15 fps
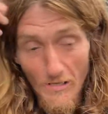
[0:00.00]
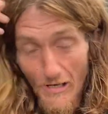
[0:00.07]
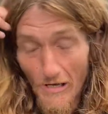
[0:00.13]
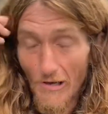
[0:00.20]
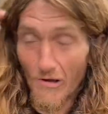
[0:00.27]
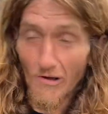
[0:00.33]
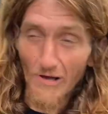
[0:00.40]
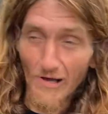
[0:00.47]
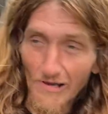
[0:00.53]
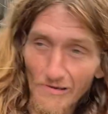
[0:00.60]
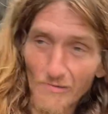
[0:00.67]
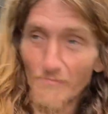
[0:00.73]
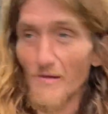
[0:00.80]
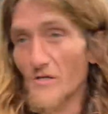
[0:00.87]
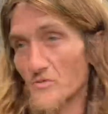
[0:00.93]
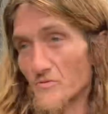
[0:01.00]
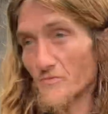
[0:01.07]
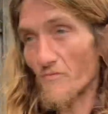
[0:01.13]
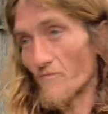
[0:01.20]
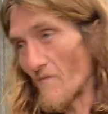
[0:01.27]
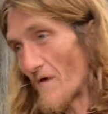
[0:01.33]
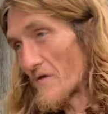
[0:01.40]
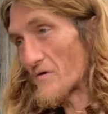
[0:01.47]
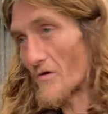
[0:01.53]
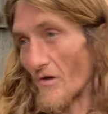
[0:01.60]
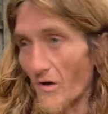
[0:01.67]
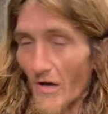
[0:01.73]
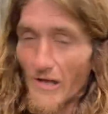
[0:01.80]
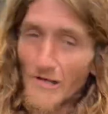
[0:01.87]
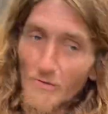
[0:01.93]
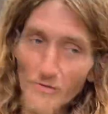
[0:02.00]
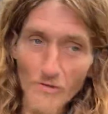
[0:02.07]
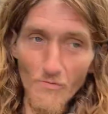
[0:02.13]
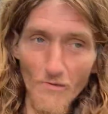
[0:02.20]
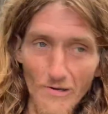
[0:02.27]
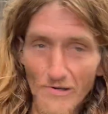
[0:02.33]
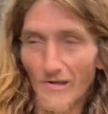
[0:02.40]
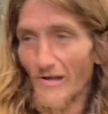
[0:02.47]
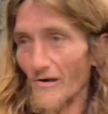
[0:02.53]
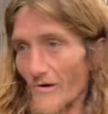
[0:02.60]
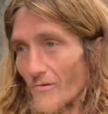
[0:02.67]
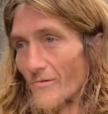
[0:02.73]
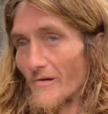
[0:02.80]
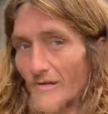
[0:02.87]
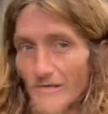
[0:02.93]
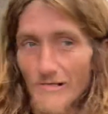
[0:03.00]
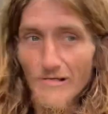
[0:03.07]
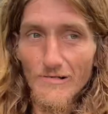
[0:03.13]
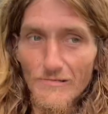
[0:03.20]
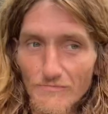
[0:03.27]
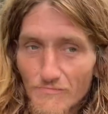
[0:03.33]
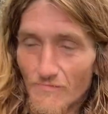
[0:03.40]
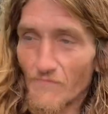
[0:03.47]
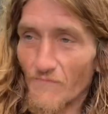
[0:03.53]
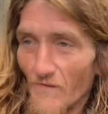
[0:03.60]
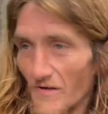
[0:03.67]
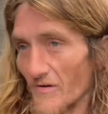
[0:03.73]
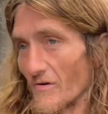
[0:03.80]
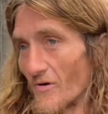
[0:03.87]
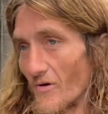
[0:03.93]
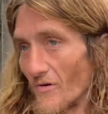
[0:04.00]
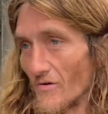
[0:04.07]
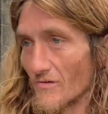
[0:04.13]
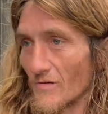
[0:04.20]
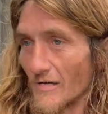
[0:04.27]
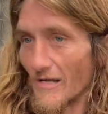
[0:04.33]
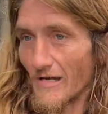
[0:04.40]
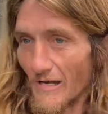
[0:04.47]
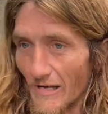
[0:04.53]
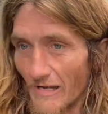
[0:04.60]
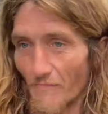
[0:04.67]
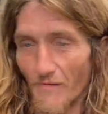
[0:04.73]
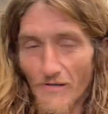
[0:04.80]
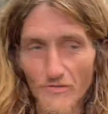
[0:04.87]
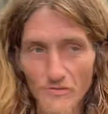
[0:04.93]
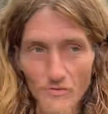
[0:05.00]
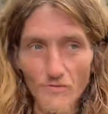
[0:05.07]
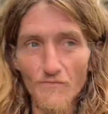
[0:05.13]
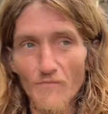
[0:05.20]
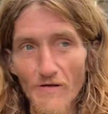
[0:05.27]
oh, I don't mess with the fentanyl, I only want heroin, the fentanyl, I'm not doing it.